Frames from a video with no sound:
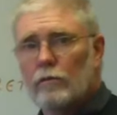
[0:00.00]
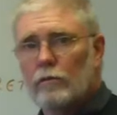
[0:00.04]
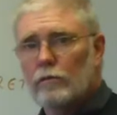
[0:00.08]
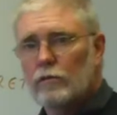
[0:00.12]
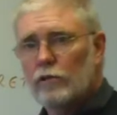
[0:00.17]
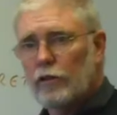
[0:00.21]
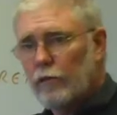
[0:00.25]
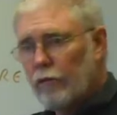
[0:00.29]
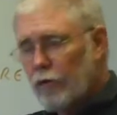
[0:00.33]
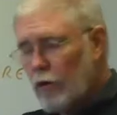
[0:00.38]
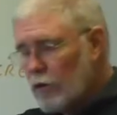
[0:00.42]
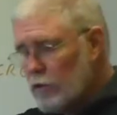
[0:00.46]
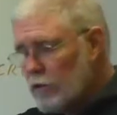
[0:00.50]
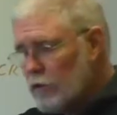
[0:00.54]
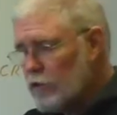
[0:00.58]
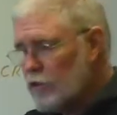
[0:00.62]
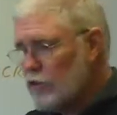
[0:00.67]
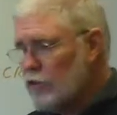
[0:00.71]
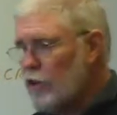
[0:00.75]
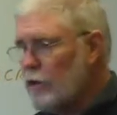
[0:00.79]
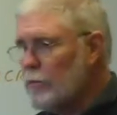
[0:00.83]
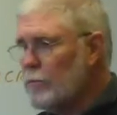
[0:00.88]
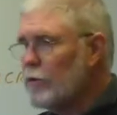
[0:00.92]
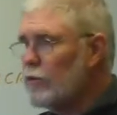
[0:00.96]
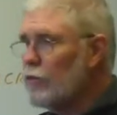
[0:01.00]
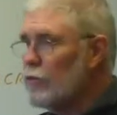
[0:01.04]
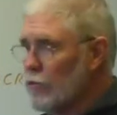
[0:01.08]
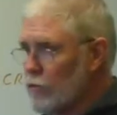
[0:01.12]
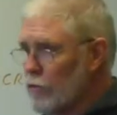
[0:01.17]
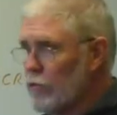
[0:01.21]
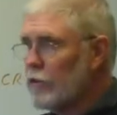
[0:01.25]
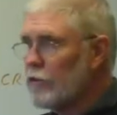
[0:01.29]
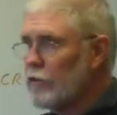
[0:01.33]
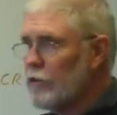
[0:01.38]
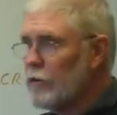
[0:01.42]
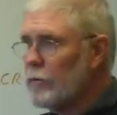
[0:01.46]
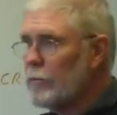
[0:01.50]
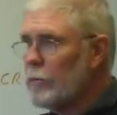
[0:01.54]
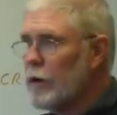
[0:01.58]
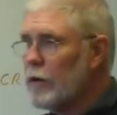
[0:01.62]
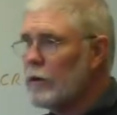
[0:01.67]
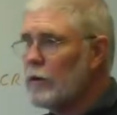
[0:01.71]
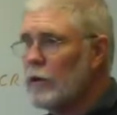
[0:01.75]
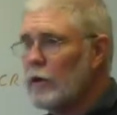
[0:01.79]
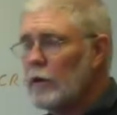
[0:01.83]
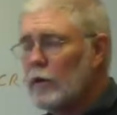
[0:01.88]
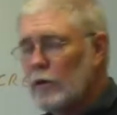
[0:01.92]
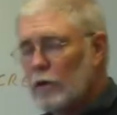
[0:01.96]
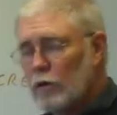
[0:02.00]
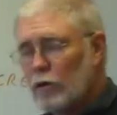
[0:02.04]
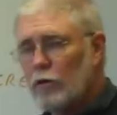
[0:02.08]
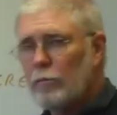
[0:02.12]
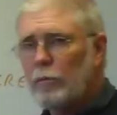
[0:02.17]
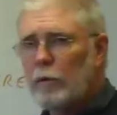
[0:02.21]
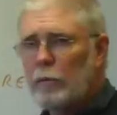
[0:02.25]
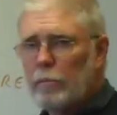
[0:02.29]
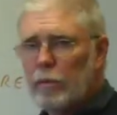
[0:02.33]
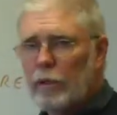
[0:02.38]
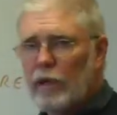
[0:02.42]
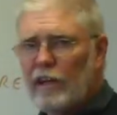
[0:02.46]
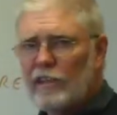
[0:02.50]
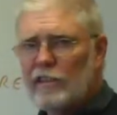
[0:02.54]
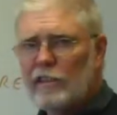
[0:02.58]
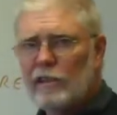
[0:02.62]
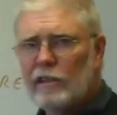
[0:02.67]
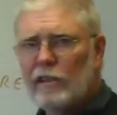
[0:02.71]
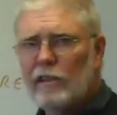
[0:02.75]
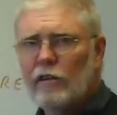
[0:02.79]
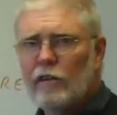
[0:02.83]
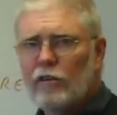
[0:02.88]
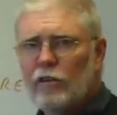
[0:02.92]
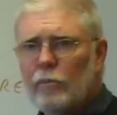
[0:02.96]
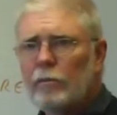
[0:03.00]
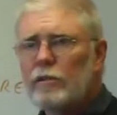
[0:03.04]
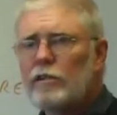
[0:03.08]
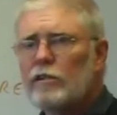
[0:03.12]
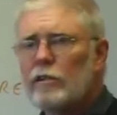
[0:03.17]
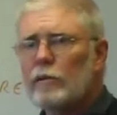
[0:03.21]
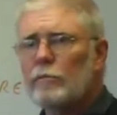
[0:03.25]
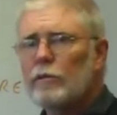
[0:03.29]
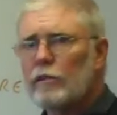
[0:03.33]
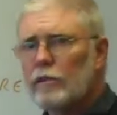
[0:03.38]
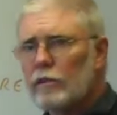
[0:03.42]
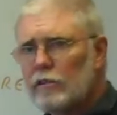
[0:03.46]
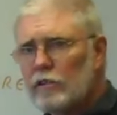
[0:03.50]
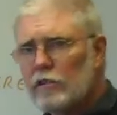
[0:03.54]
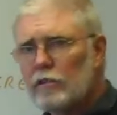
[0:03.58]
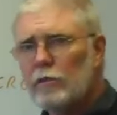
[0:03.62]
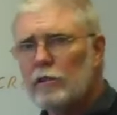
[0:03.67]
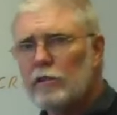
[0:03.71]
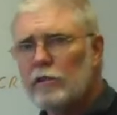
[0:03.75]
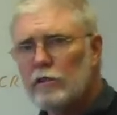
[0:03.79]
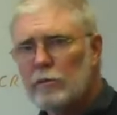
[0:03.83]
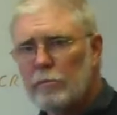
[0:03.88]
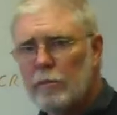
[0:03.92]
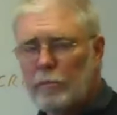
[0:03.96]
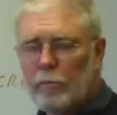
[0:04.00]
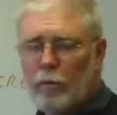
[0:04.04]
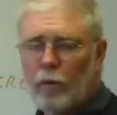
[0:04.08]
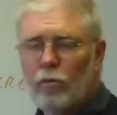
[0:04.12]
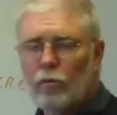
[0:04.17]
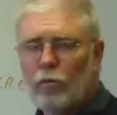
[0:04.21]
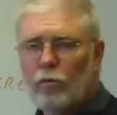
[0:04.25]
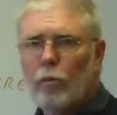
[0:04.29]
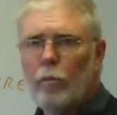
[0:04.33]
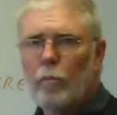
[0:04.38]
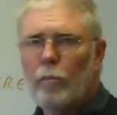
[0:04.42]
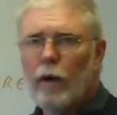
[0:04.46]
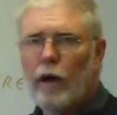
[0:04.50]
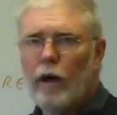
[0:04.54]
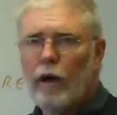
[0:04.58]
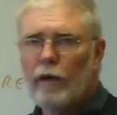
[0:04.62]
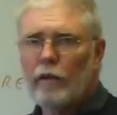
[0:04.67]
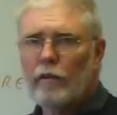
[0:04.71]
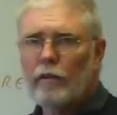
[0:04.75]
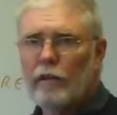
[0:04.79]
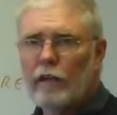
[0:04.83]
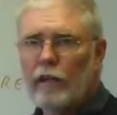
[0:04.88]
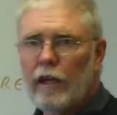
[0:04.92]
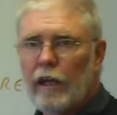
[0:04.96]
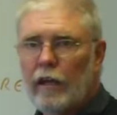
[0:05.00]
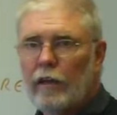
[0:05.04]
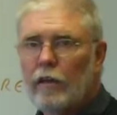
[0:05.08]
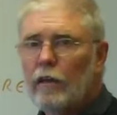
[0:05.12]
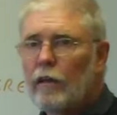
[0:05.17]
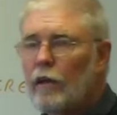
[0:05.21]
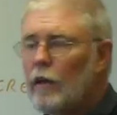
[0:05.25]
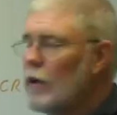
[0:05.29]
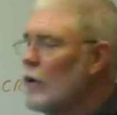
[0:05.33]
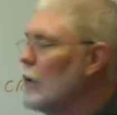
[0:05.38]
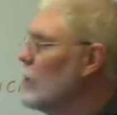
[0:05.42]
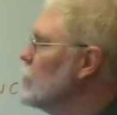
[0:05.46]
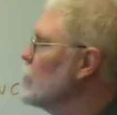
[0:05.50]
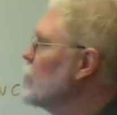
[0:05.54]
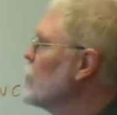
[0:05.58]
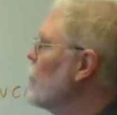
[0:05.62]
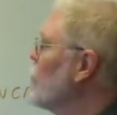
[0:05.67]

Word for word: So you've got this timber, usually timber, could be plastic, it could be something that just needs to be pulled apart at the end. So